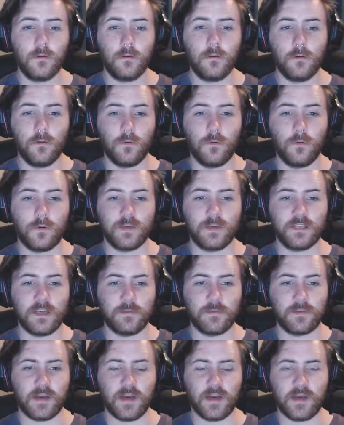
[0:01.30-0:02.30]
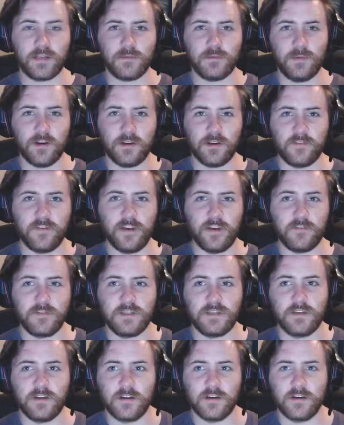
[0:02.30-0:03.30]
What is up, guys? Beardy Vapes
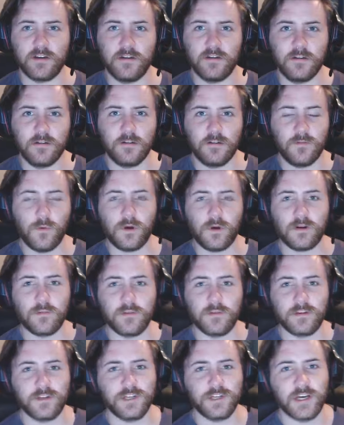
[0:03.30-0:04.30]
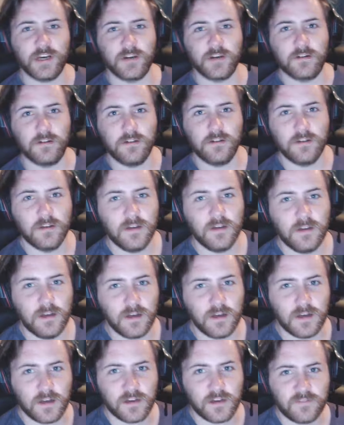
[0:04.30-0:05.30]
here. Welcome to the channel.
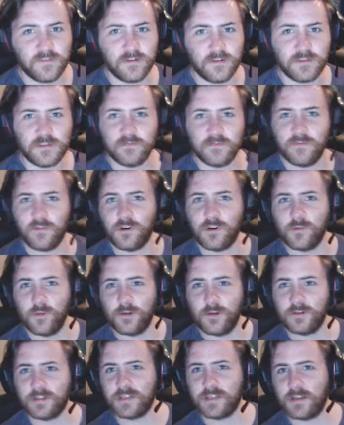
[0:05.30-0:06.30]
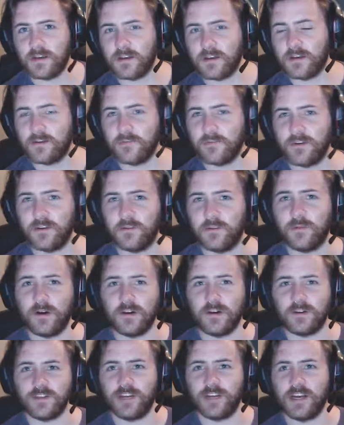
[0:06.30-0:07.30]
First and foremost, I'm going to
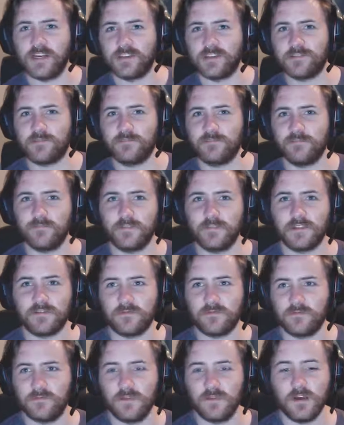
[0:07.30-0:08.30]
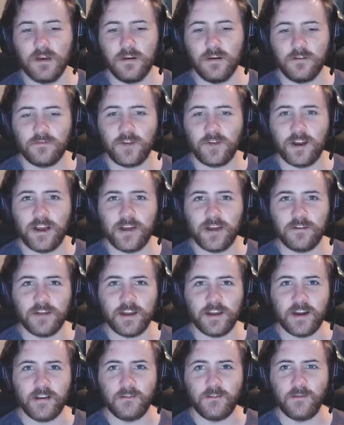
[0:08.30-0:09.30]
apologize right now, get out
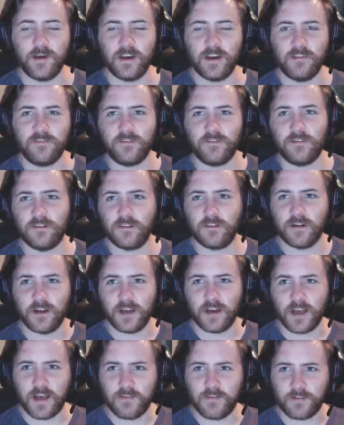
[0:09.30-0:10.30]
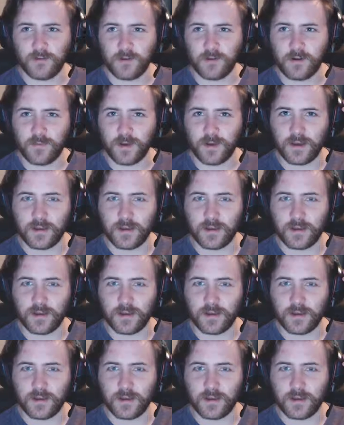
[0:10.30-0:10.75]
of the way, for having to wear my